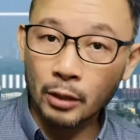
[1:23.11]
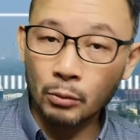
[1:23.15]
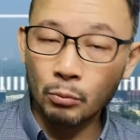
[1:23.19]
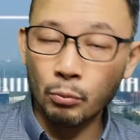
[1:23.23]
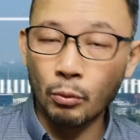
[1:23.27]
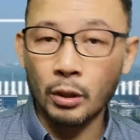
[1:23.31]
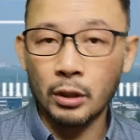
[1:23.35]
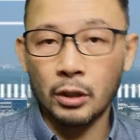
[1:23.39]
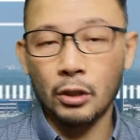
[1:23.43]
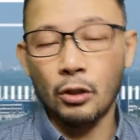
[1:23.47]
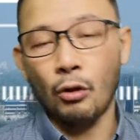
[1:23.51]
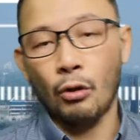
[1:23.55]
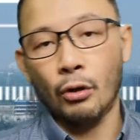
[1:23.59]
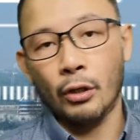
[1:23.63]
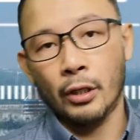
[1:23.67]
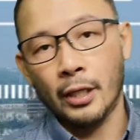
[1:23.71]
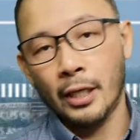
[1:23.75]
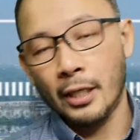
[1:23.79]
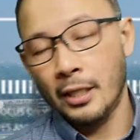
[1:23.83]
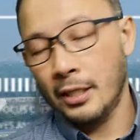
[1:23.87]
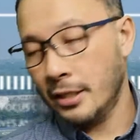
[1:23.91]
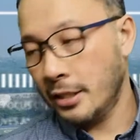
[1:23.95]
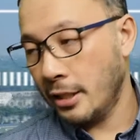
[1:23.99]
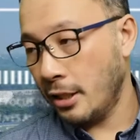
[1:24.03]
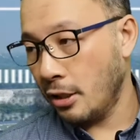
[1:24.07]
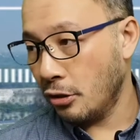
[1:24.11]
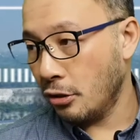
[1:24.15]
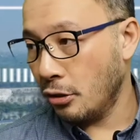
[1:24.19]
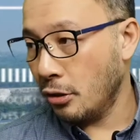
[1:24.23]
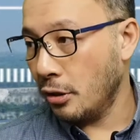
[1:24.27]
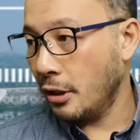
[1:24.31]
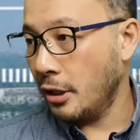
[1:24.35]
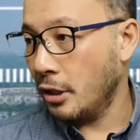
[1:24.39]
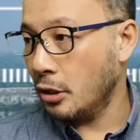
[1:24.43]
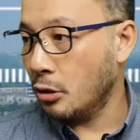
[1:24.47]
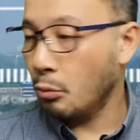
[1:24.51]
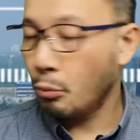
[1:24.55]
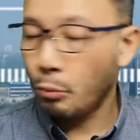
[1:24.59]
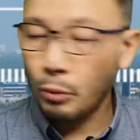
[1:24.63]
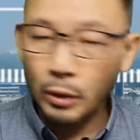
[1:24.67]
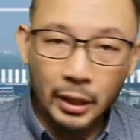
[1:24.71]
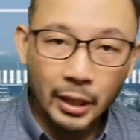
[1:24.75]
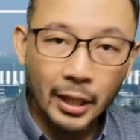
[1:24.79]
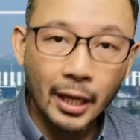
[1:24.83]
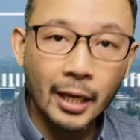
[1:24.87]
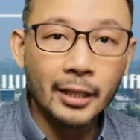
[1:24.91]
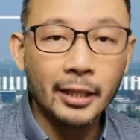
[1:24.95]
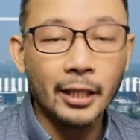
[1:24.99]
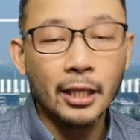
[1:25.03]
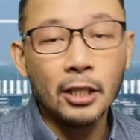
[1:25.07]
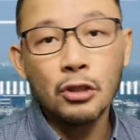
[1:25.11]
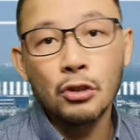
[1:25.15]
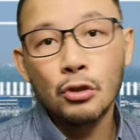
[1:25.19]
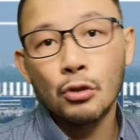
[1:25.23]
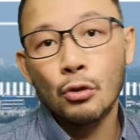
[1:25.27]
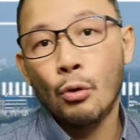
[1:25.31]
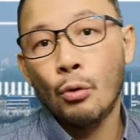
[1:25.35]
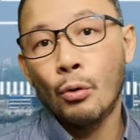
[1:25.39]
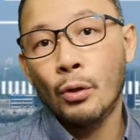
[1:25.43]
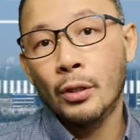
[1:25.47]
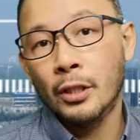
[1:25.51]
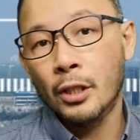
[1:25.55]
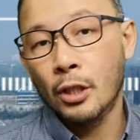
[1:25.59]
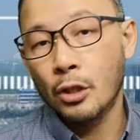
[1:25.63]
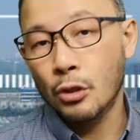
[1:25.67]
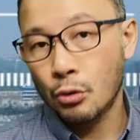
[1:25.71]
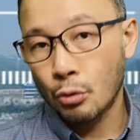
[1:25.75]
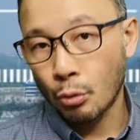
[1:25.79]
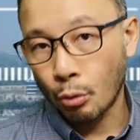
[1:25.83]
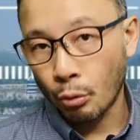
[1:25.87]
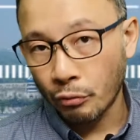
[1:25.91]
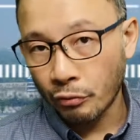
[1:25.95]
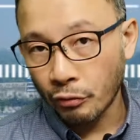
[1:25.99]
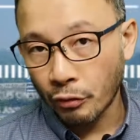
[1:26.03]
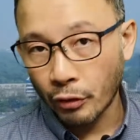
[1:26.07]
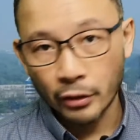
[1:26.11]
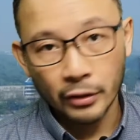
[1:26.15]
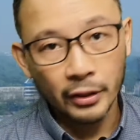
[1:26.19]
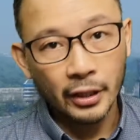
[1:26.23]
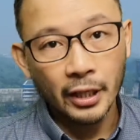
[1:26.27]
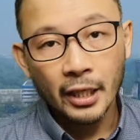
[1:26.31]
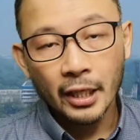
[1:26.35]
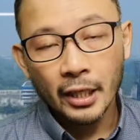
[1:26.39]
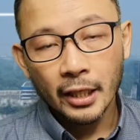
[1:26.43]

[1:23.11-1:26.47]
what the organization is weak at, and so on and so forth.